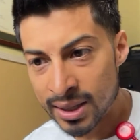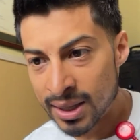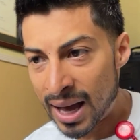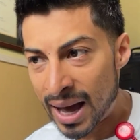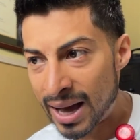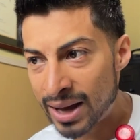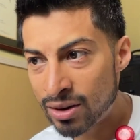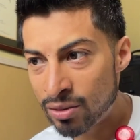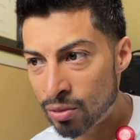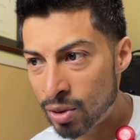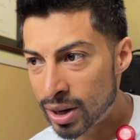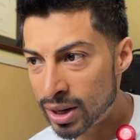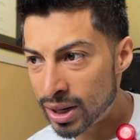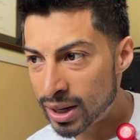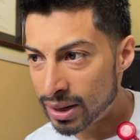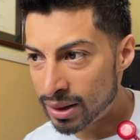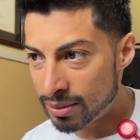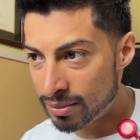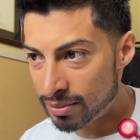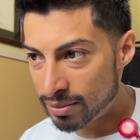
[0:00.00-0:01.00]
I don't want
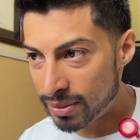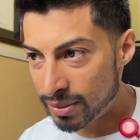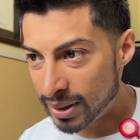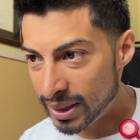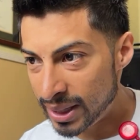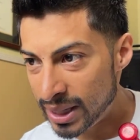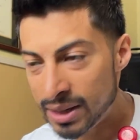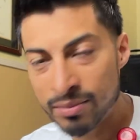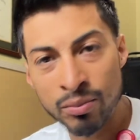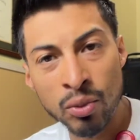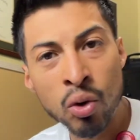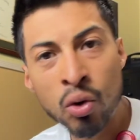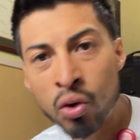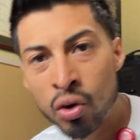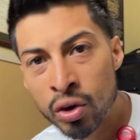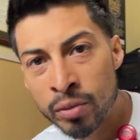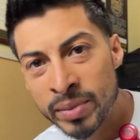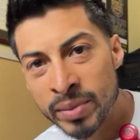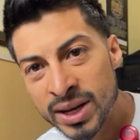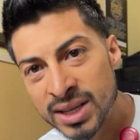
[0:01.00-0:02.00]
to eat
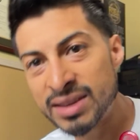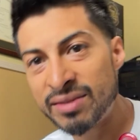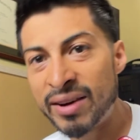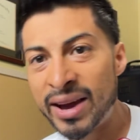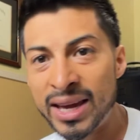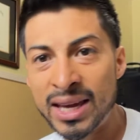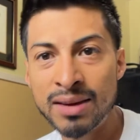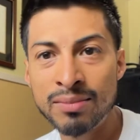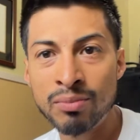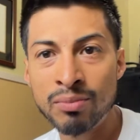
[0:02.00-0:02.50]
more because if I eat